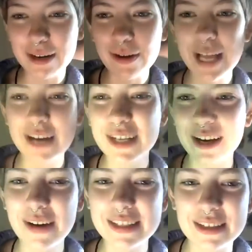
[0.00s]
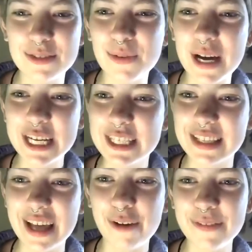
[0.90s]
know Elijah got arrested twice at
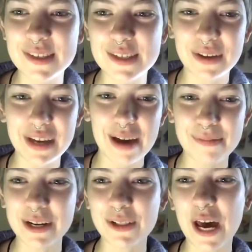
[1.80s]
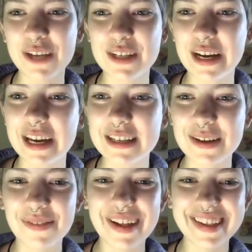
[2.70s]
the Elphinstone camp in a launch house,
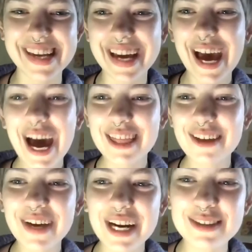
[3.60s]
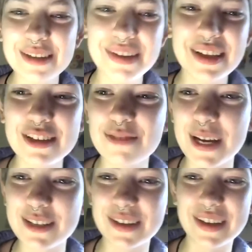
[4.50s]
and that's like I think we gotta do something a little
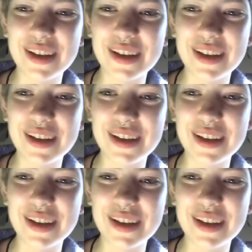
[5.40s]
special.